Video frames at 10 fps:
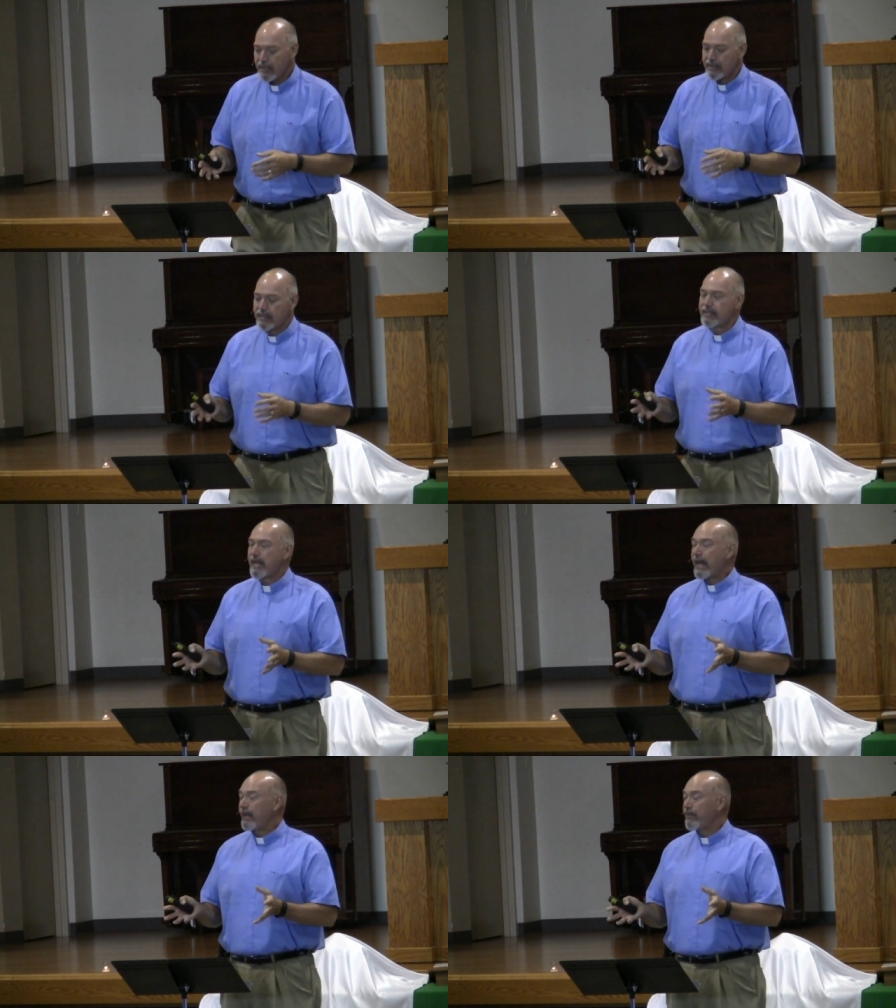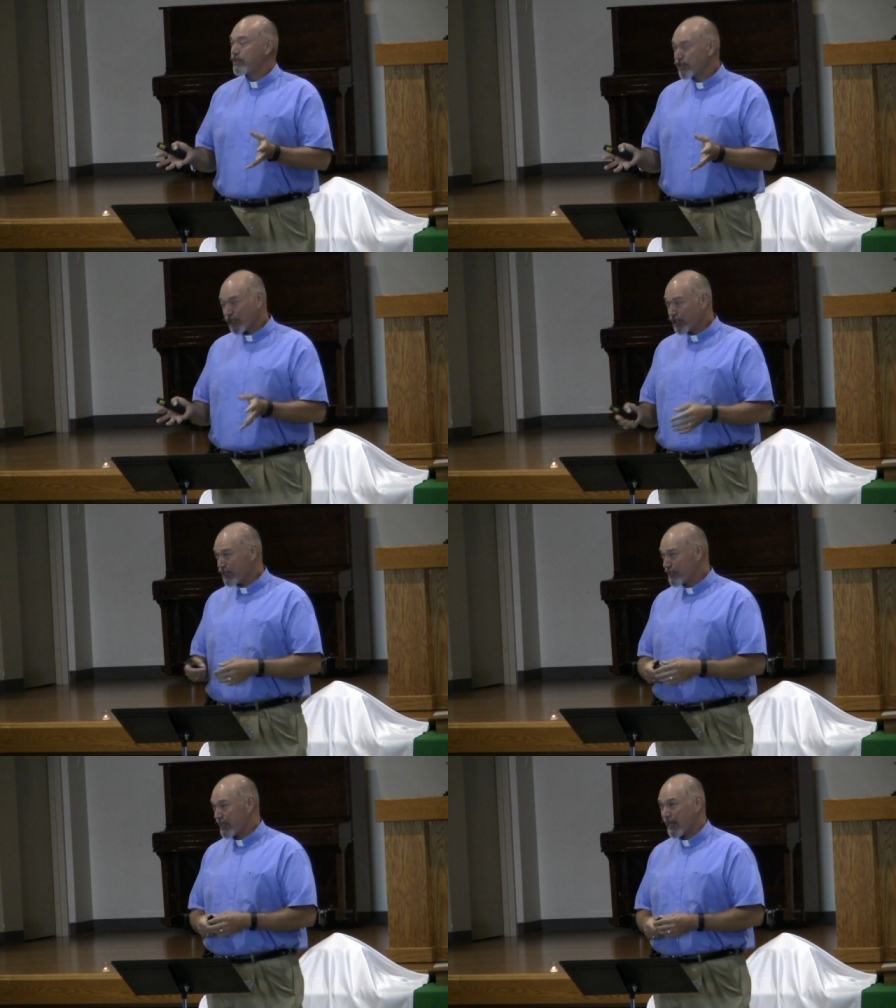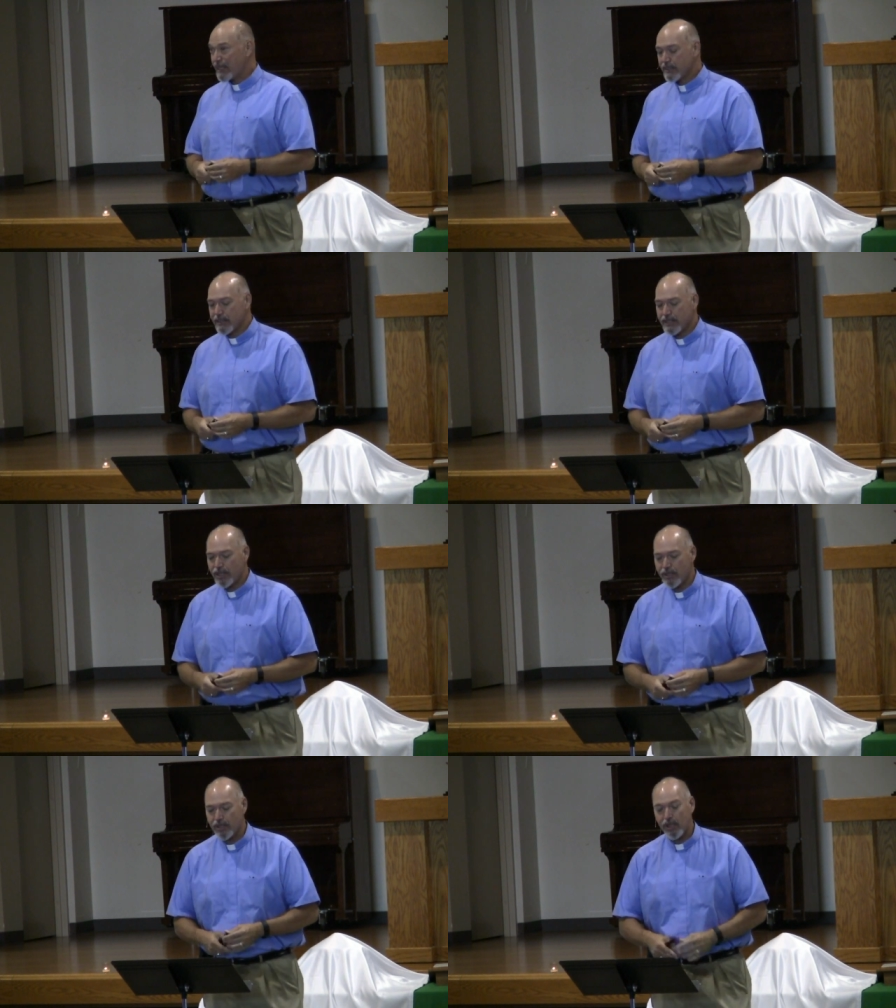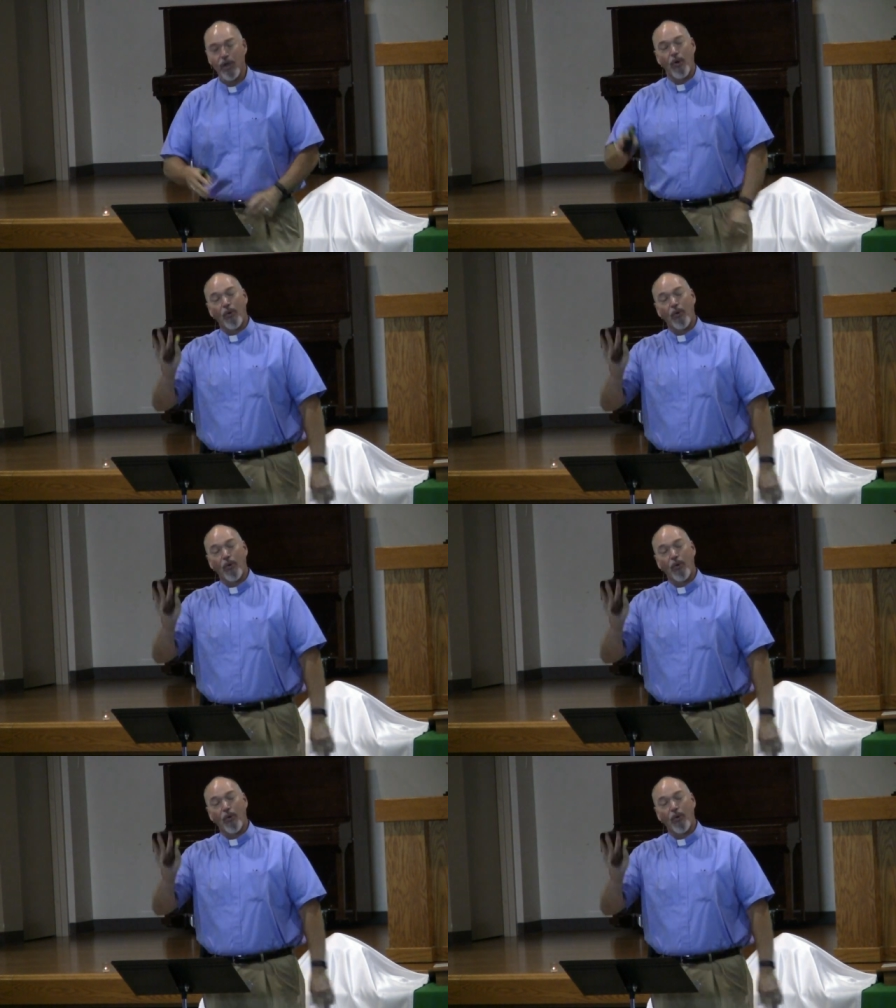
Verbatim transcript: sustaining the church as an institution?